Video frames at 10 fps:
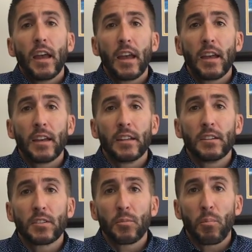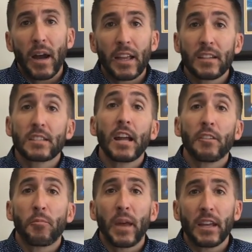and my
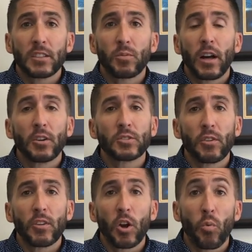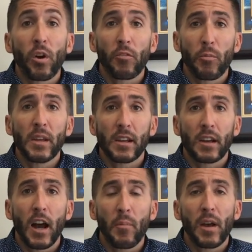incentive pays while I was over there, one of them being
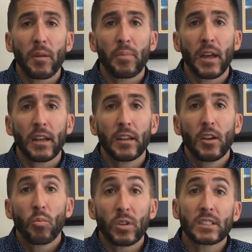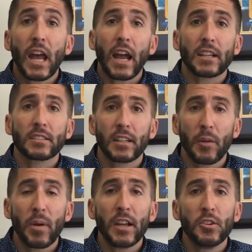combat pay, was taxed, and I
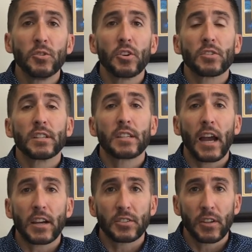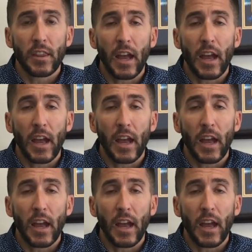paid New Jersey tax on